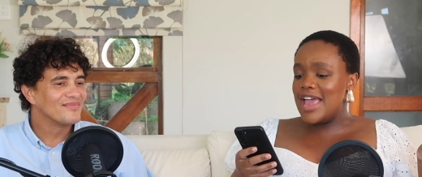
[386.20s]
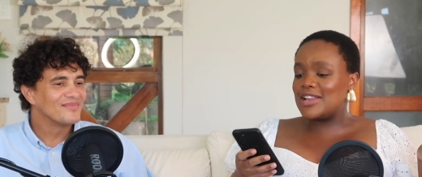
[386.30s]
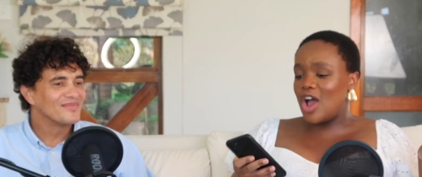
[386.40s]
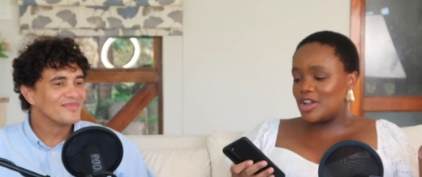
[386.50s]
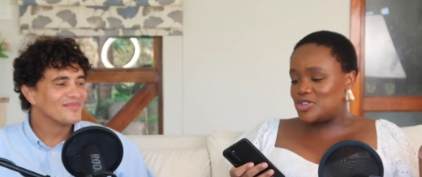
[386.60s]
Speaker 1: it
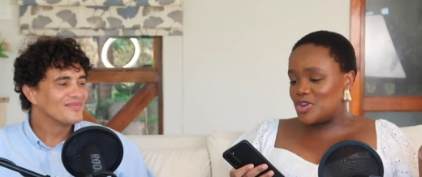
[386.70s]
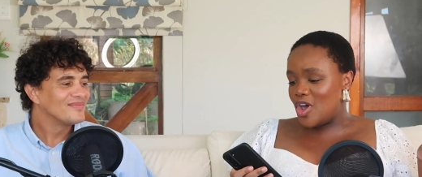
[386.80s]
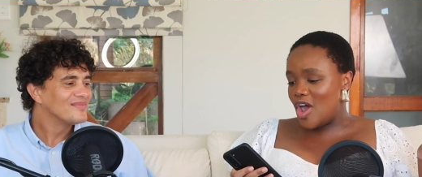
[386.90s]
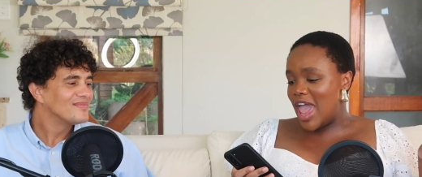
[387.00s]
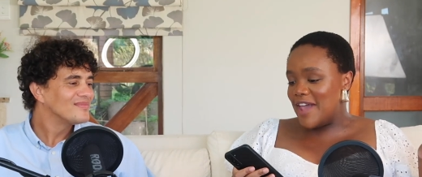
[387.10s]
got to
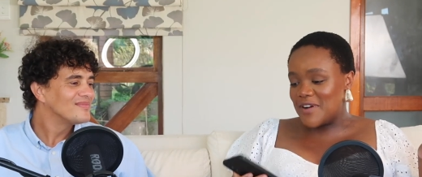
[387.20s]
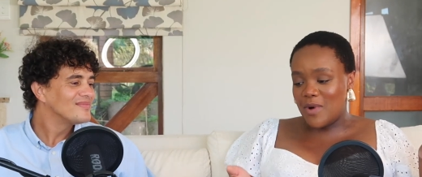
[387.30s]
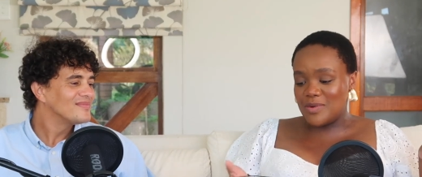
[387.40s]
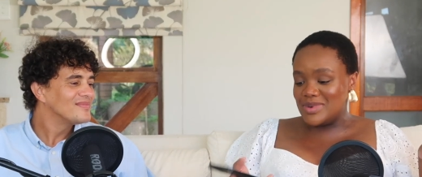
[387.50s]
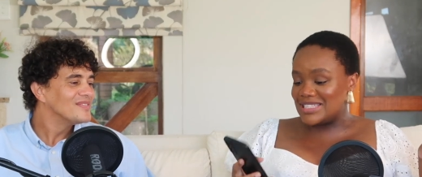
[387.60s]
her.
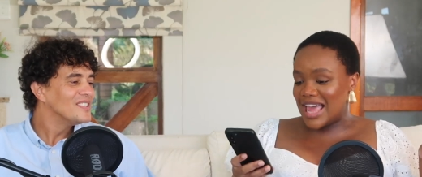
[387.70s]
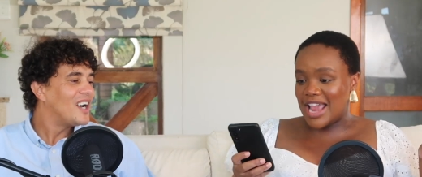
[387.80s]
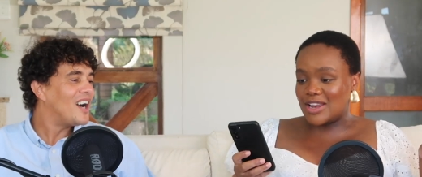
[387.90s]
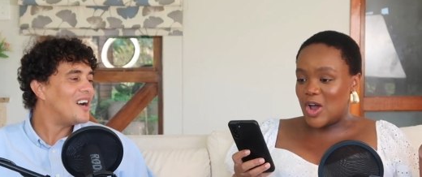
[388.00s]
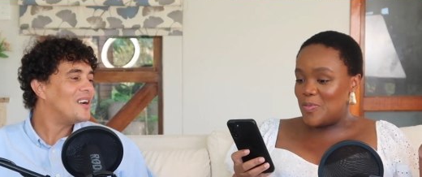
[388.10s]
Everyone was like,
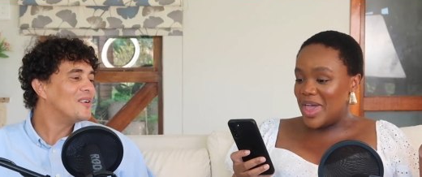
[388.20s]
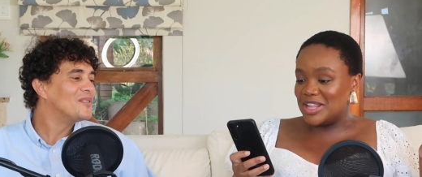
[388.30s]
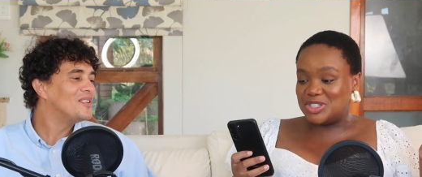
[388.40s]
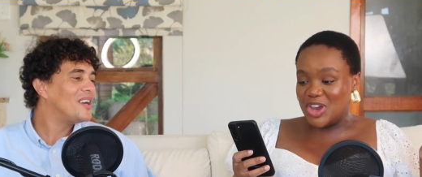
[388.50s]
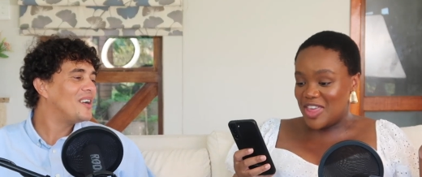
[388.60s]
"No, oh, bitch,
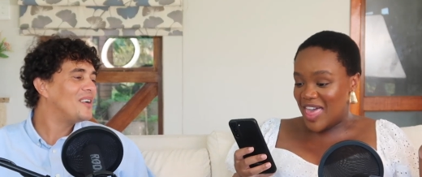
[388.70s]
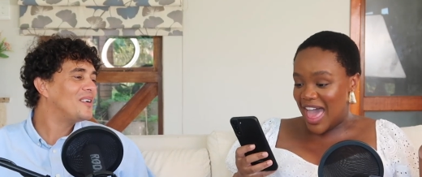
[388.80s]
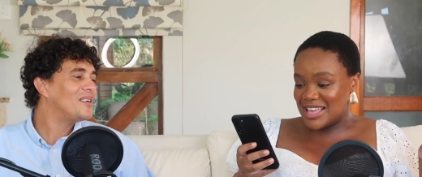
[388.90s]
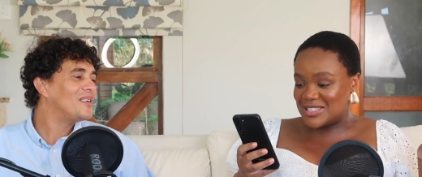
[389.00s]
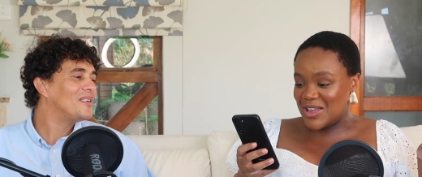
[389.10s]
no. you're the
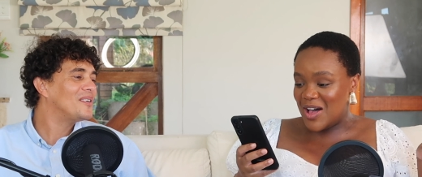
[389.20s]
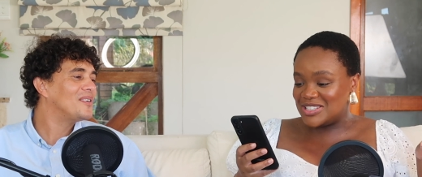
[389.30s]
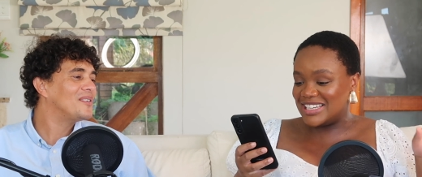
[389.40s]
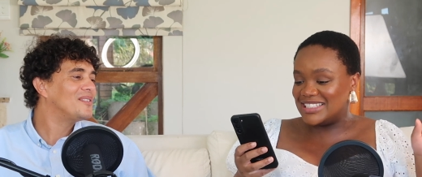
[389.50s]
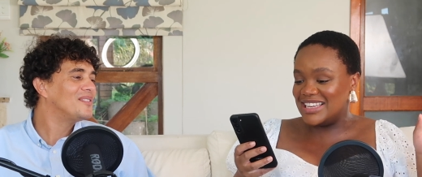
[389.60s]
asshole."
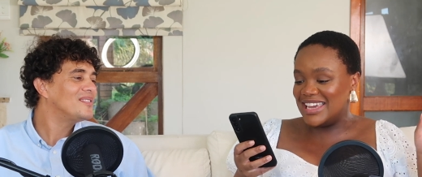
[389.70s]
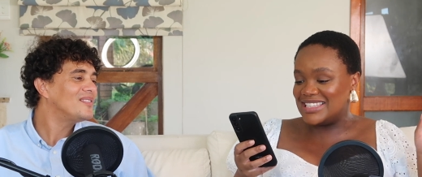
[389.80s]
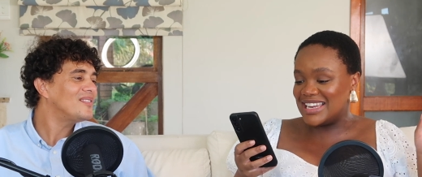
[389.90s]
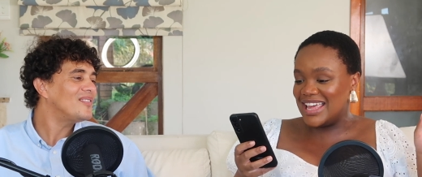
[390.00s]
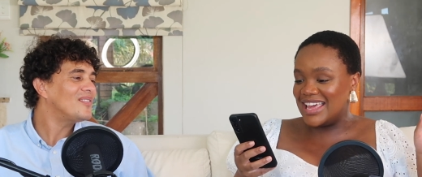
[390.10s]
She
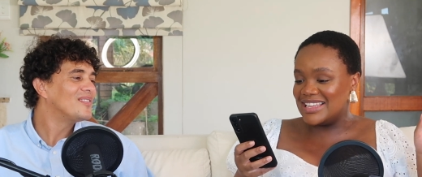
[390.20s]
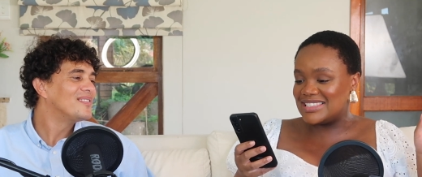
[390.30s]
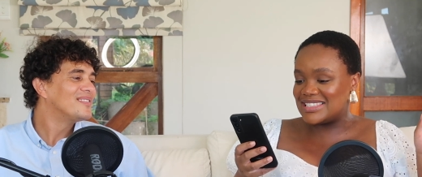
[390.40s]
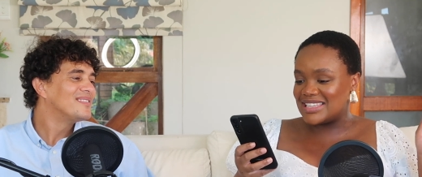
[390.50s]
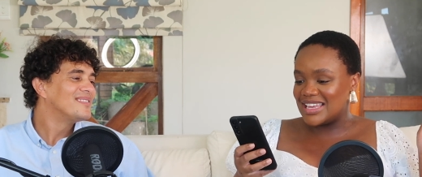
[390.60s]
deleted
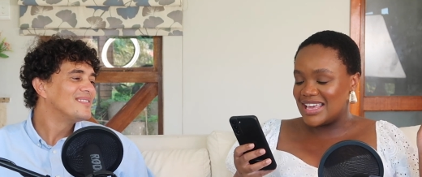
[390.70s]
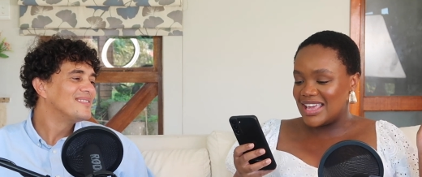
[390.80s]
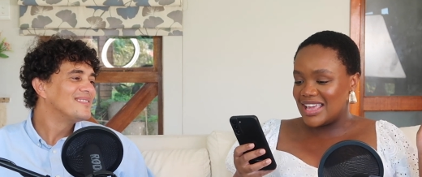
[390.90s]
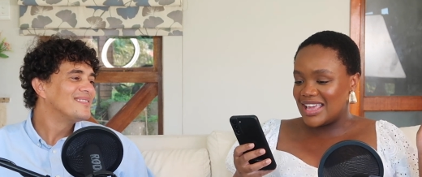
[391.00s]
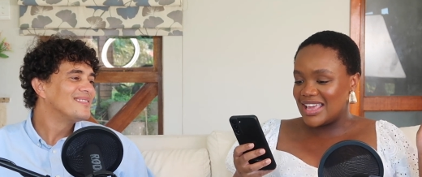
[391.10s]
it.
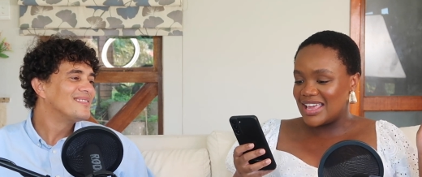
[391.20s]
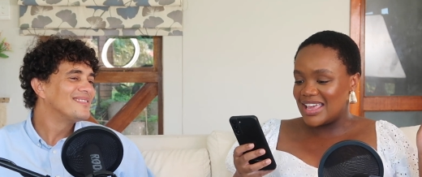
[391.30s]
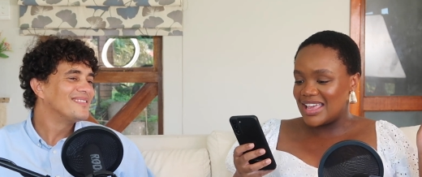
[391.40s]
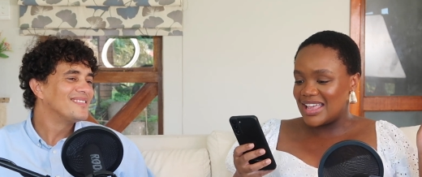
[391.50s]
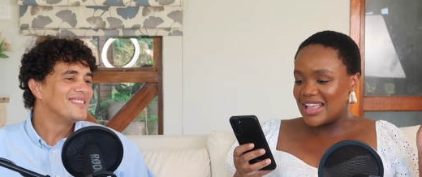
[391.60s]

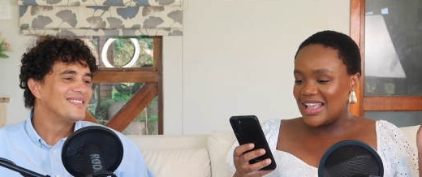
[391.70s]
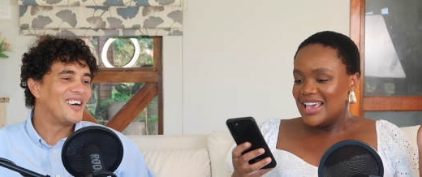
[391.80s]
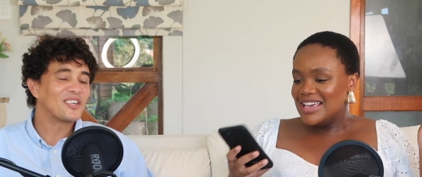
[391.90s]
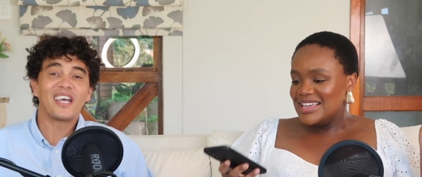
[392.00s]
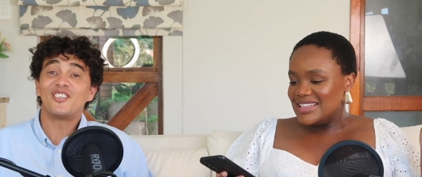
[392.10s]

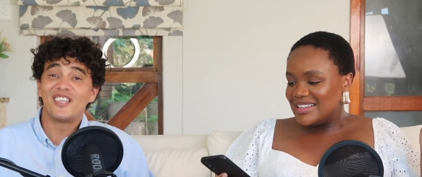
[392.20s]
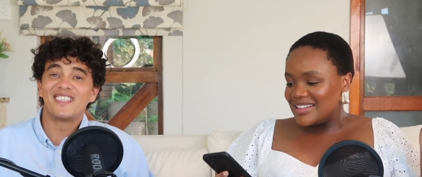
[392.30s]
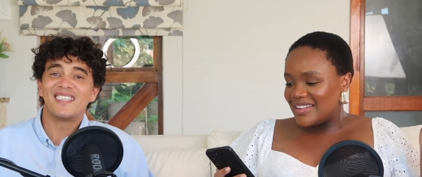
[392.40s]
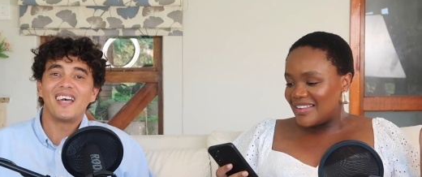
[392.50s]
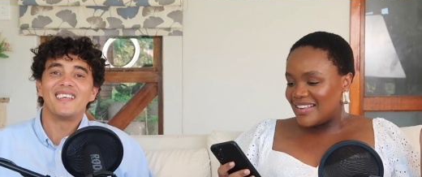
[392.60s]
Speaker 2: Okay, she's
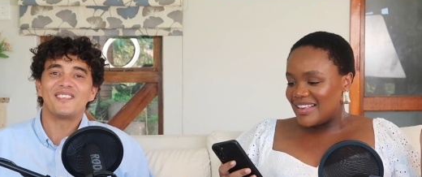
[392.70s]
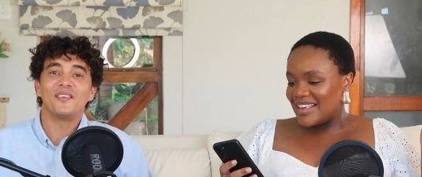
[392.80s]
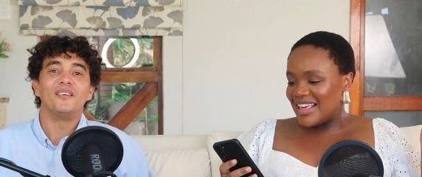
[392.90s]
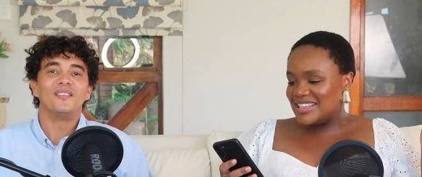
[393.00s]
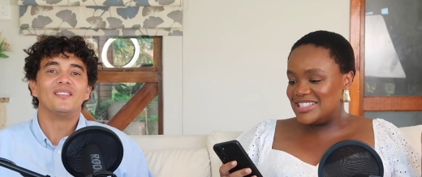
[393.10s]
the
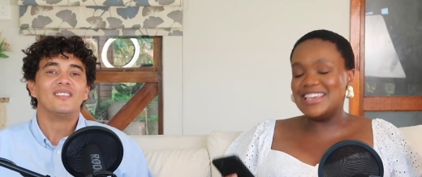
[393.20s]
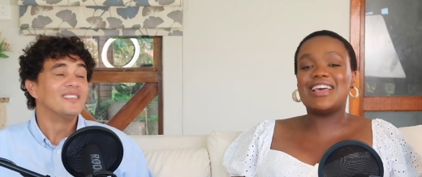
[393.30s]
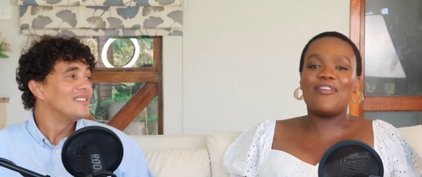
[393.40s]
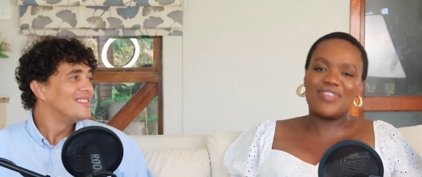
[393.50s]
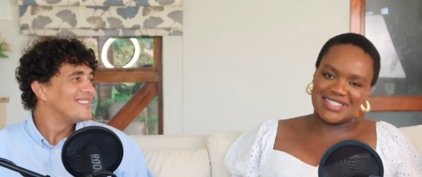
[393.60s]
asshole.
Speaker 1: She's
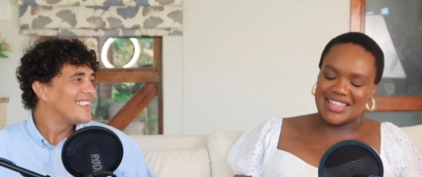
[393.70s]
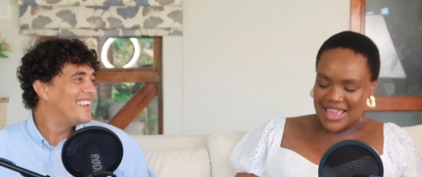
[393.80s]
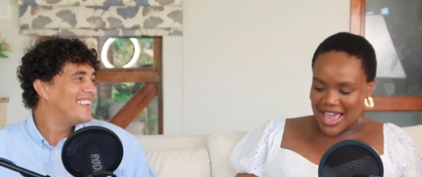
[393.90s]
obviously the